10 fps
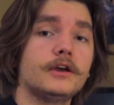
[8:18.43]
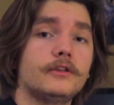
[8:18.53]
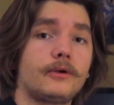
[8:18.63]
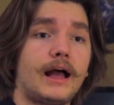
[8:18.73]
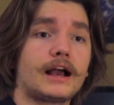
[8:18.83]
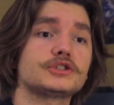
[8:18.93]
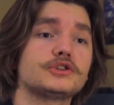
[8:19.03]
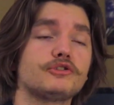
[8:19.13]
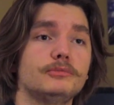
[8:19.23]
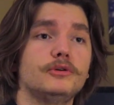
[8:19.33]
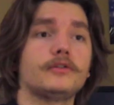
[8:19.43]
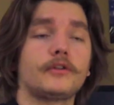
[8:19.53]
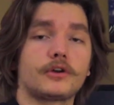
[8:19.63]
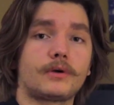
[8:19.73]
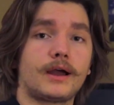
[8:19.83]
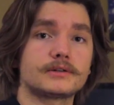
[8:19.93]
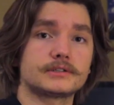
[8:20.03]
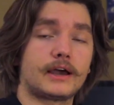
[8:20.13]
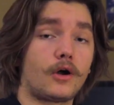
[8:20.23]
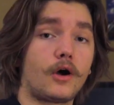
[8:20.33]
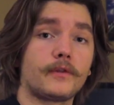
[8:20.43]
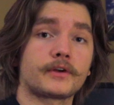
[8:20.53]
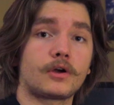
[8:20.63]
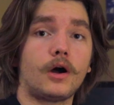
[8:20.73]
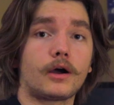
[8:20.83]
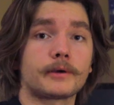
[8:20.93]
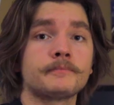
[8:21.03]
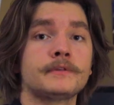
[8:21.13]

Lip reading: they'll actually remove it on the ground side on the car.